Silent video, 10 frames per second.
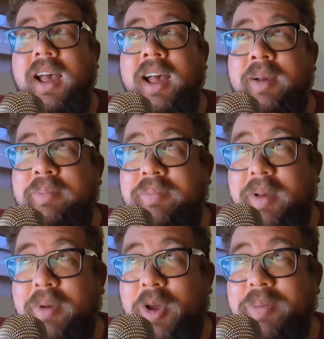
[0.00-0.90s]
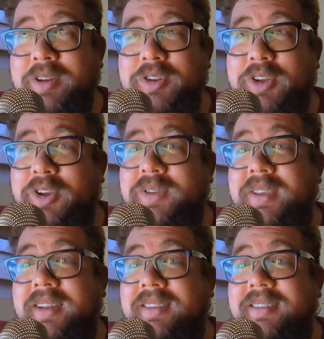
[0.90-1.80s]
Um, I'm hoping to because
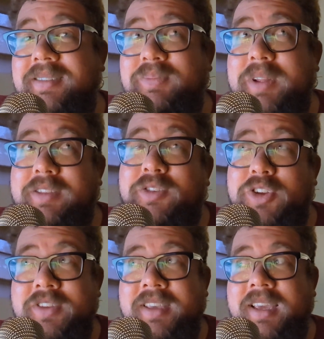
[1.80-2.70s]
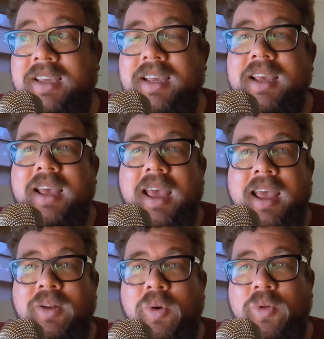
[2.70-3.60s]
it's it's a doozy.
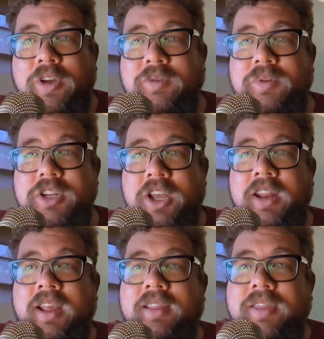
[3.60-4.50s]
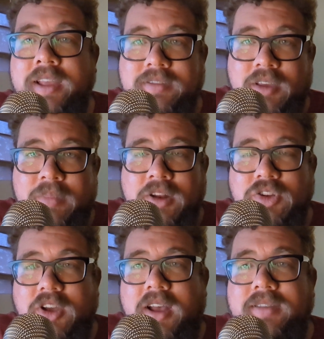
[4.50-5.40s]
And all those returning, thanks so
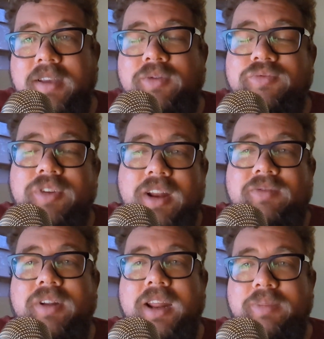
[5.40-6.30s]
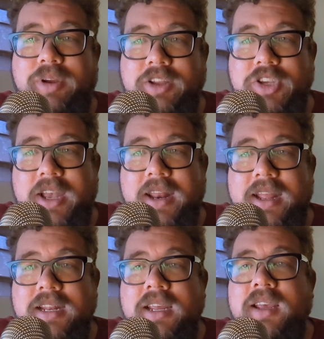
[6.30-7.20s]
much, guys. I really, really appreciate
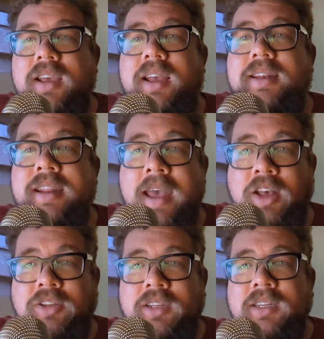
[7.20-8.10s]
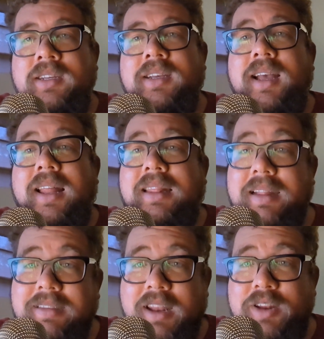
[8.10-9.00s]
it. Now,
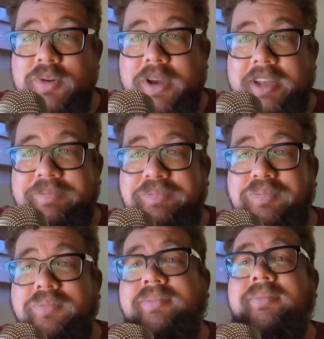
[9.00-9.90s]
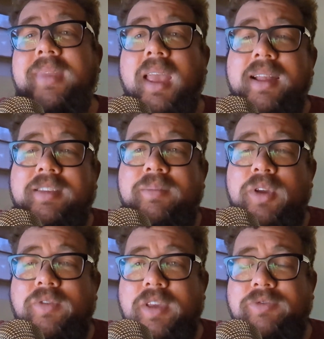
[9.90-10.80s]
let's get into it. It's a
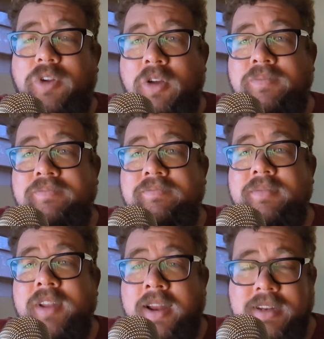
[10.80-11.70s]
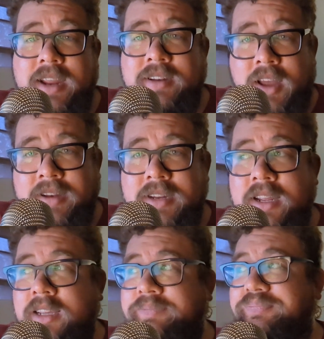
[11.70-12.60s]
movie from
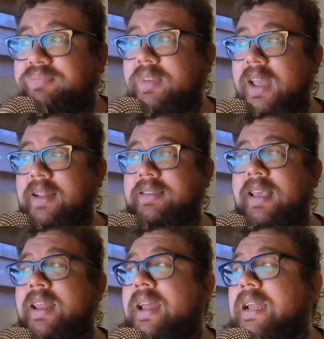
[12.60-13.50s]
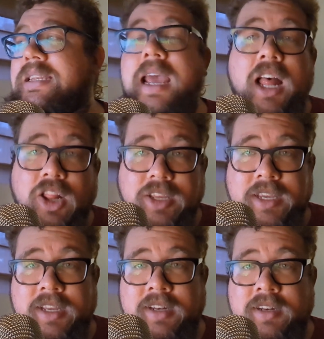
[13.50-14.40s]
1990. It's an
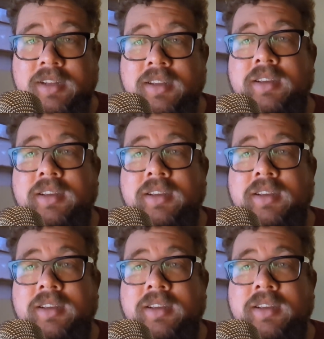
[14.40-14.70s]
Italian